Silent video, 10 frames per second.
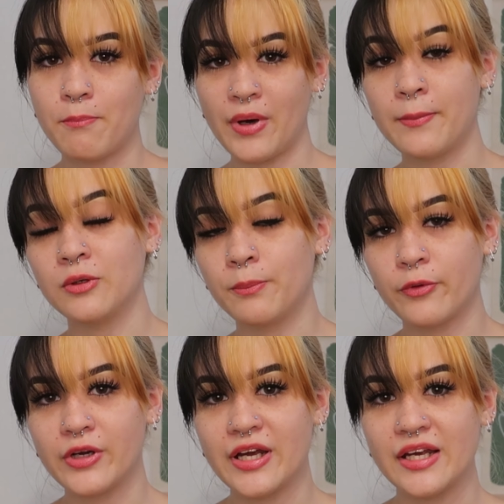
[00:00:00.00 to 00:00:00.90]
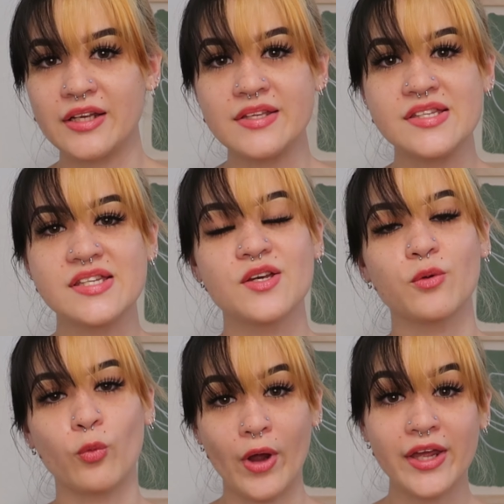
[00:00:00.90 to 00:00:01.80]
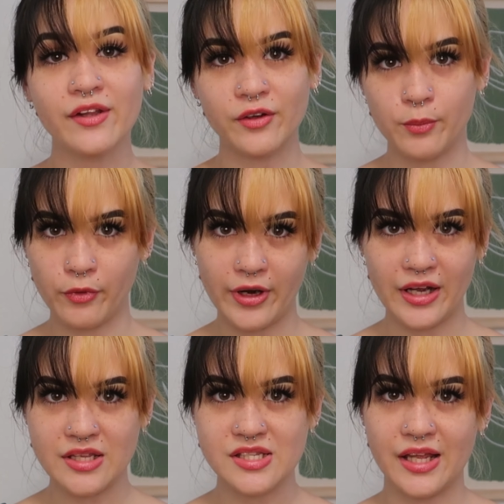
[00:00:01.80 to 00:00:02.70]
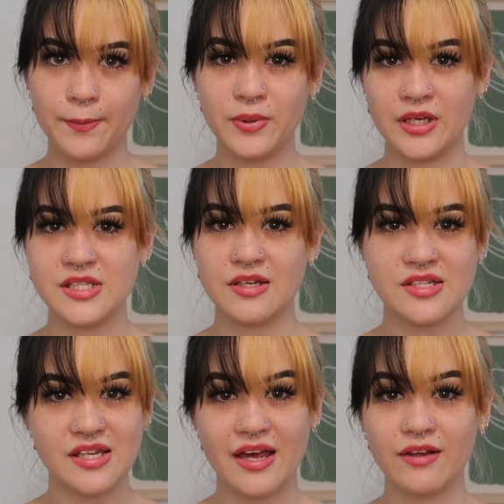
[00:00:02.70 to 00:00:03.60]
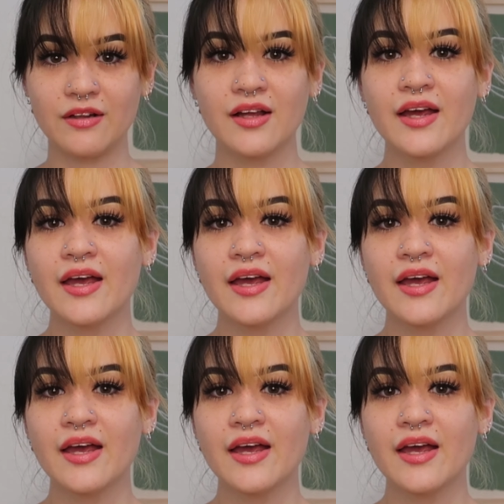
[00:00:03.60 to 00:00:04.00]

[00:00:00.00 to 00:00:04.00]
bubble braids, regular braids like pigtail style,